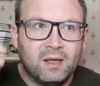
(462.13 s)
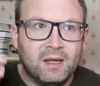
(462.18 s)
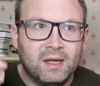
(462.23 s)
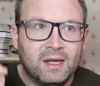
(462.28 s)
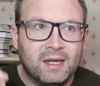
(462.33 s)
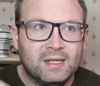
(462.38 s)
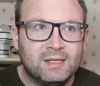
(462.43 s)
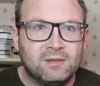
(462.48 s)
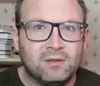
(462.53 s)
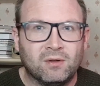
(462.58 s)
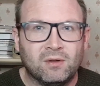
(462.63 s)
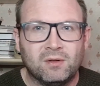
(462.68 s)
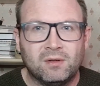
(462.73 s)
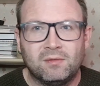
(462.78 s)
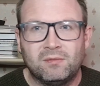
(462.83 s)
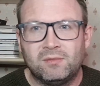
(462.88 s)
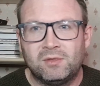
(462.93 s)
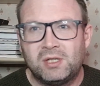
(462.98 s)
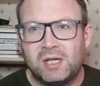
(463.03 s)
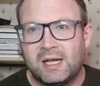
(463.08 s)
it's not
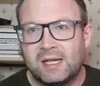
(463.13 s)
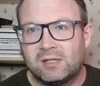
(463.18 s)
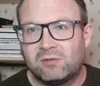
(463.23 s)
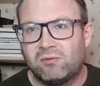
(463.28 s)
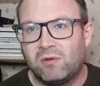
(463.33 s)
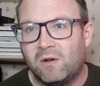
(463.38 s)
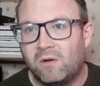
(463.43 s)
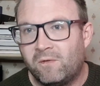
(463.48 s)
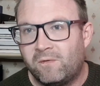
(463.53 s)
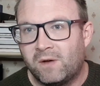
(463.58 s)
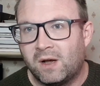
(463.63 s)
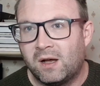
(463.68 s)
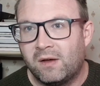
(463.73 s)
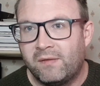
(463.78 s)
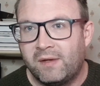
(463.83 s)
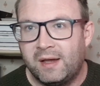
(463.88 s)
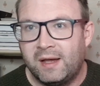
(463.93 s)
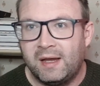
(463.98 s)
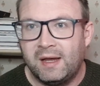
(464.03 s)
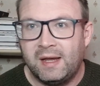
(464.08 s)
Jet's real
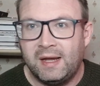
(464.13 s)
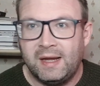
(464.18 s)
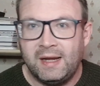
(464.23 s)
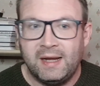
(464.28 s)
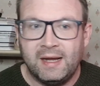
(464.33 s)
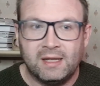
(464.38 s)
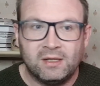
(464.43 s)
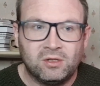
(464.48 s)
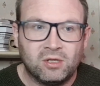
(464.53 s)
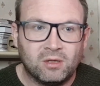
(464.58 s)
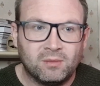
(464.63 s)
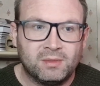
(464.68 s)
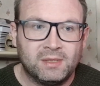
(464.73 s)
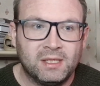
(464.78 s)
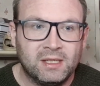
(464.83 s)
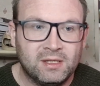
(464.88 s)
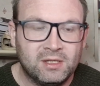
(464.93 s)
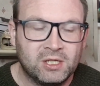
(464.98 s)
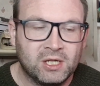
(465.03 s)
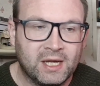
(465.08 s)
father. He
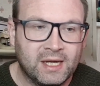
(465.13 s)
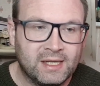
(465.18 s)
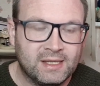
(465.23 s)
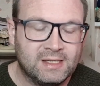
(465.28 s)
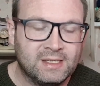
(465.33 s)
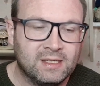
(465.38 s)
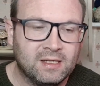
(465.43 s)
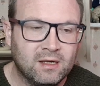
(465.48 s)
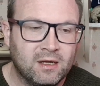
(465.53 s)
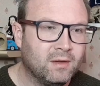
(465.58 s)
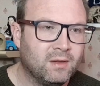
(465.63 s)
adopted Jet.